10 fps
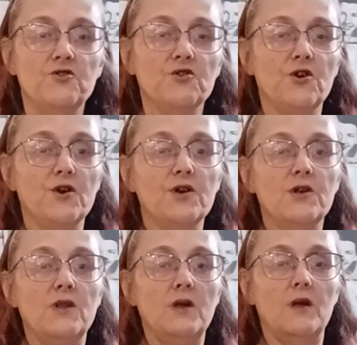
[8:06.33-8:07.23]

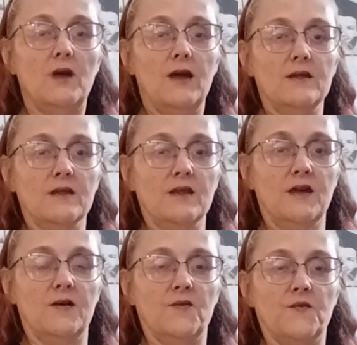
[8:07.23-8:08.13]
Turn and
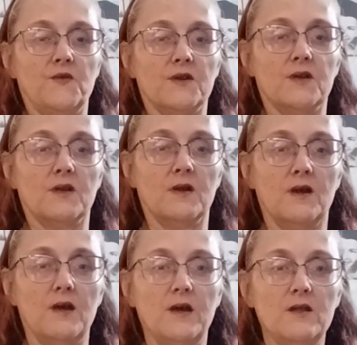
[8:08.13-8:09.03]
lift
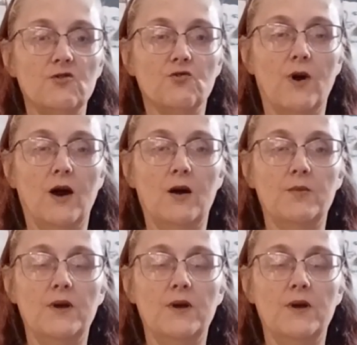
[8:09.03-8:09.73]
and drop.